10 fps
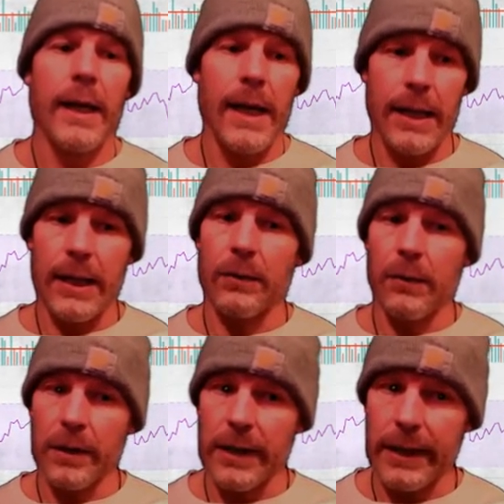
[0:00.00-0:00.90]
and then it
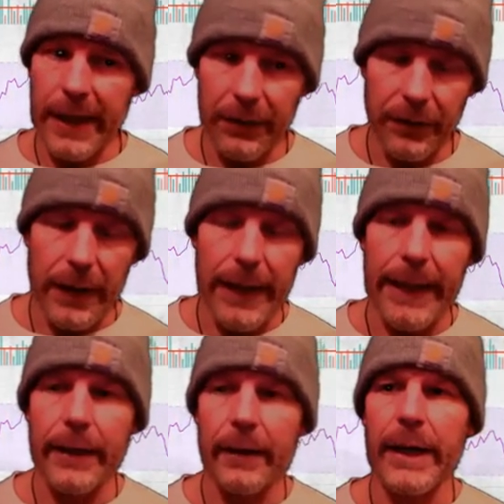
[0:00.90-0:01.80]
runs on down the
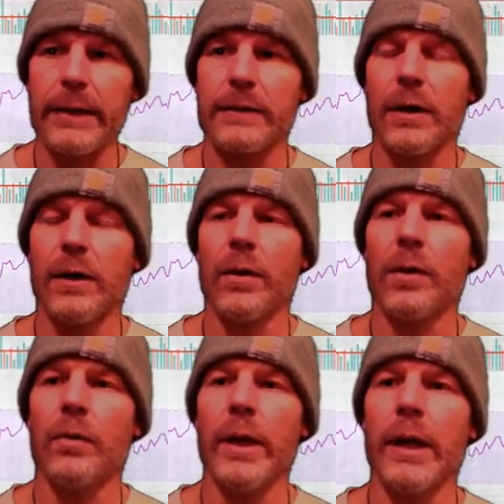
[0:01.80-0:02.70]
line. All right. So
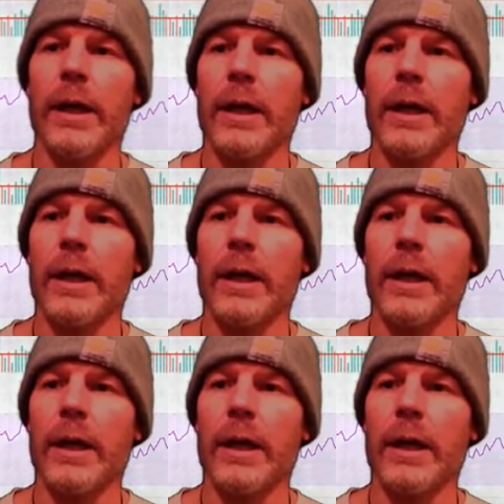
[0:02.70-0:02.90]
we